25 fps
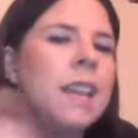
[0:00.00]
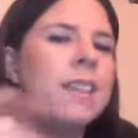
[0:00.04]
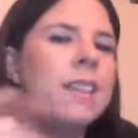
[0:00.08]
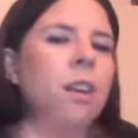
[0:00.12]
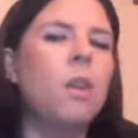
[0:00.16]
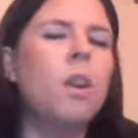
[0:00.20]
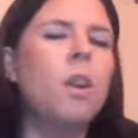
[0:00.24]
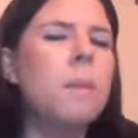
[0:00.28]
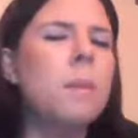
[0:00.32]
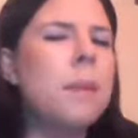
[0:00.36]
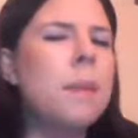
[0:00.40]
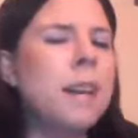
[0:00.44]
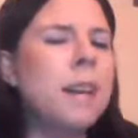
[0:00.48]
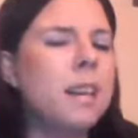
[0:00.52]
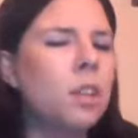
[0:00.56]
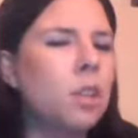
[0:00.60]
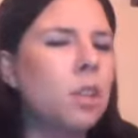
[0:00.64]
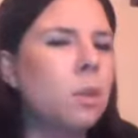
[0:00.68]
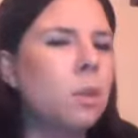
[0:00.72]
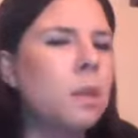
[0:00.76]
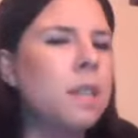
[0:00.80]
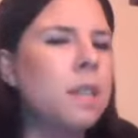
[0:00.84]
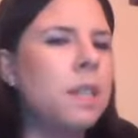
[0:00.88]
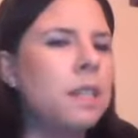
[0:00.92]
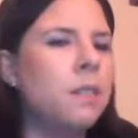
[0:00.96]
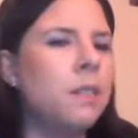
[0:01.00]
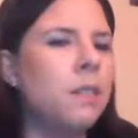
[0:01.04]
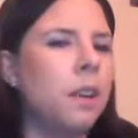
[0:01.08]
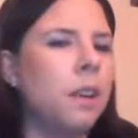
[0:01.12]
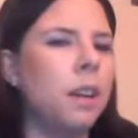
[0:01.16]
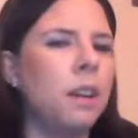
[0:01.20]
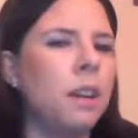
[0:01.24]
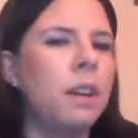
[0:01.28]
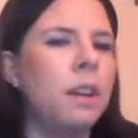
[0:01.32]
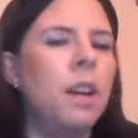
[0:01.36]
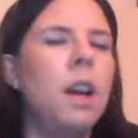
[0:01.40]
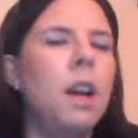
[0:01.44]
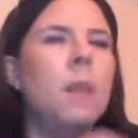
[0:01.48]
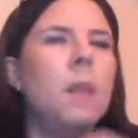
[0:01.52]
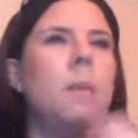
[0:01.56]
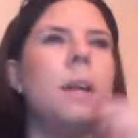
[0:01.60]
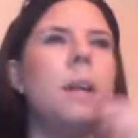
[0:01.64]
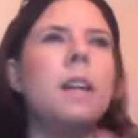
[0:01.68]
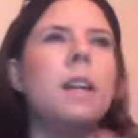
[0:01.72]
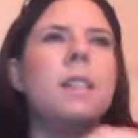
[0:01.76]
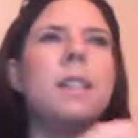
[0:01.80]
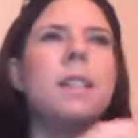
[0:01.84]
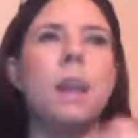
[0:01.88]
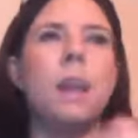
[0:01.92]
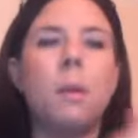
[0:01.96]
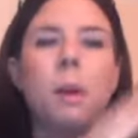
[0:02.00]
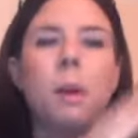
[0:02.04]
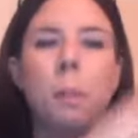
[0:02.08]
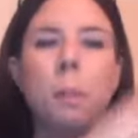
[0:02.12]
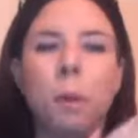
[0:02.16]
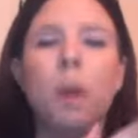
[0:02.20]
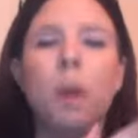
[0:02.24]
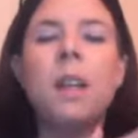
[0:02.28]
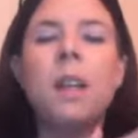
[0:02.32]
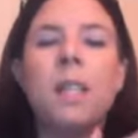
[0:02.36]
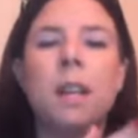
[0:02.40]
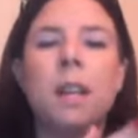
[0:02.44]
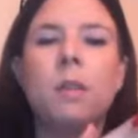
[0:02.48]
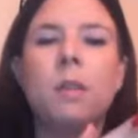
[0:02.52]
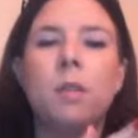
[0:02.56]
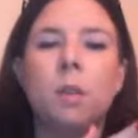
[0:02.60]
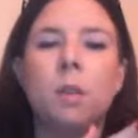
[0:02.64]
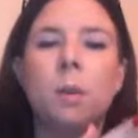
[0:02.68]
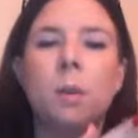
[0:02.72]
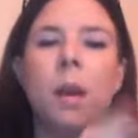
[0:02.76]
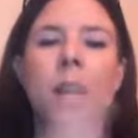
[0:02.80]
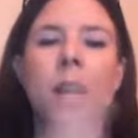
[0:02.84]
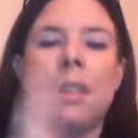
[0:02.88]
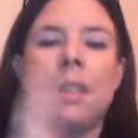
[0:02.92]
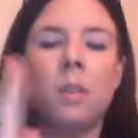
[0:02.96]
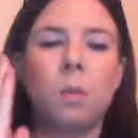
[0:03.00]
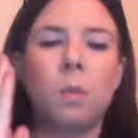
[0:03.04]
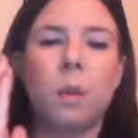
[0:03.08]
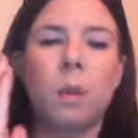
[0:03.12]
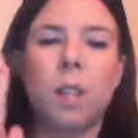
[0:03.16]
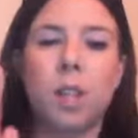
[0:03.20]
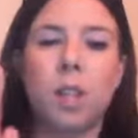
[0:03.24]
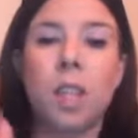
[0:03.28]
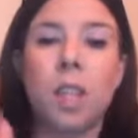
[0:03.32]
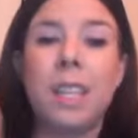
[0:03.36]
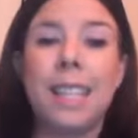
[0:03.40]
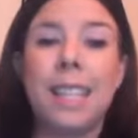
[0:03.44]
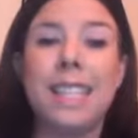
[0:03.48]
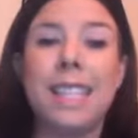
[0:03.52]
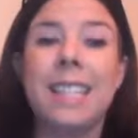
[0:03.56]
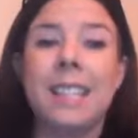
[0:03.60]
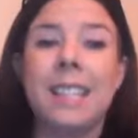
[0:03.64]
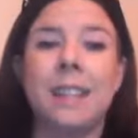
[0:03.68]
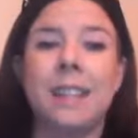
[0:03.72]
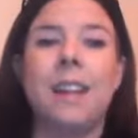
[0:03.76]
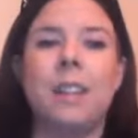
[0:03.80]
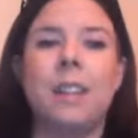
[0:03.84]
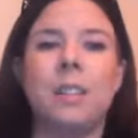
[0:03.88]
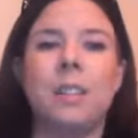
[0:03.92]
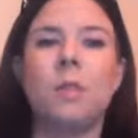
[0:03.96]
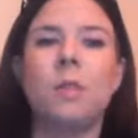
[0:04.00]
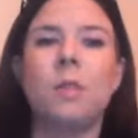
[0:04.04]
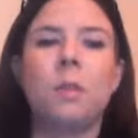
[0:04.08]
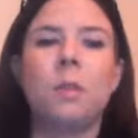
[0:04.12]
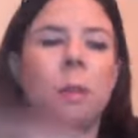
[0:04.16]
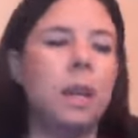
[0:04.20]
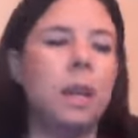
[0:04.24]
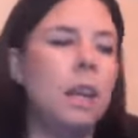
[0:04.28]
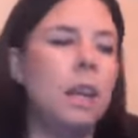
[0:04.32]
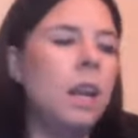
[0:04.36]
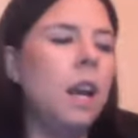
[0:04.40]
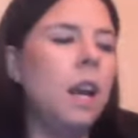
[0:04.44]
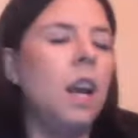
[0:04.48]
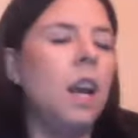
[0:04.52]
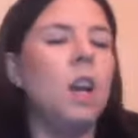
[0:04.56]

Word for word: they're going to make it too easy for you because they will point out the ways in which this is not suitable.